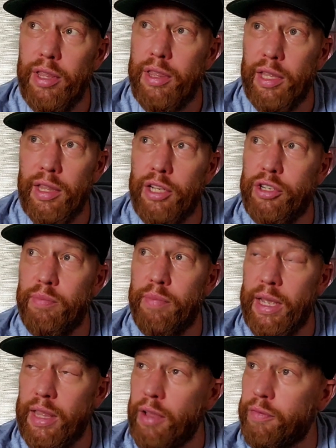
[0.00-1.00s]
think they should
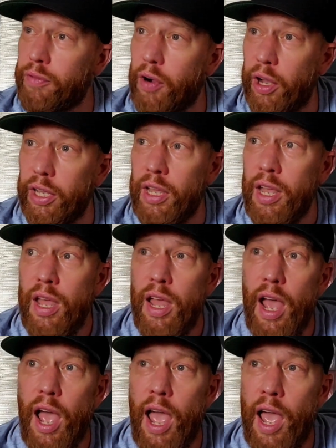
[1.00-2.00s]
make that fight,
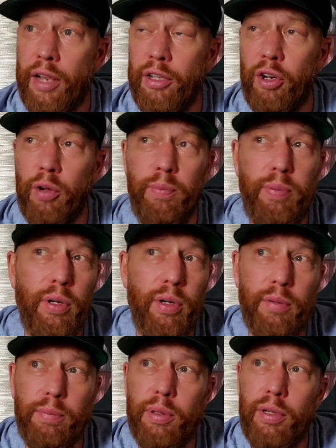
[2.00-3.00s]
and you know,
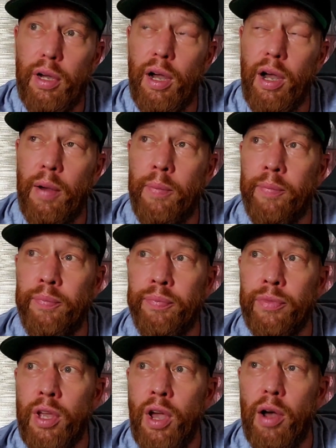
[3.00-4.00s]
put
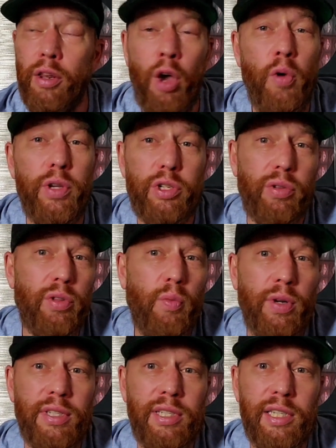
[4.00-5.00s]
a notice on the
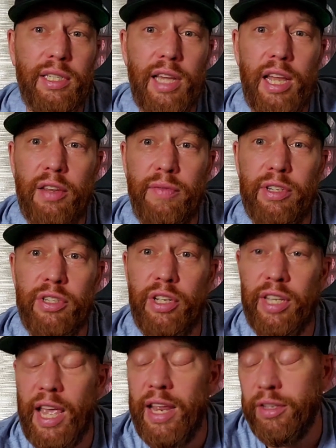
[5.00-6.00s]
168 division
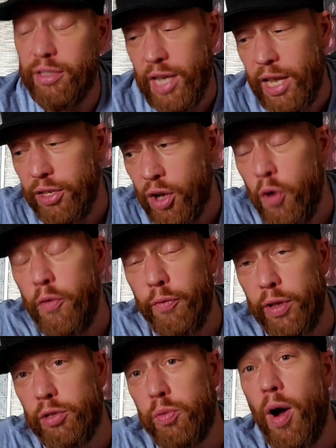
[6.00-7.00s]
again. Take note.
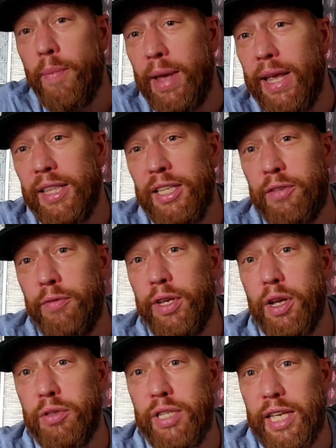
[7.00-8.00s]
That's why I'm making this
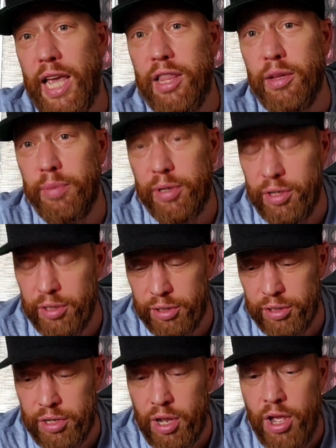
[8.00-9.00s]
video together, because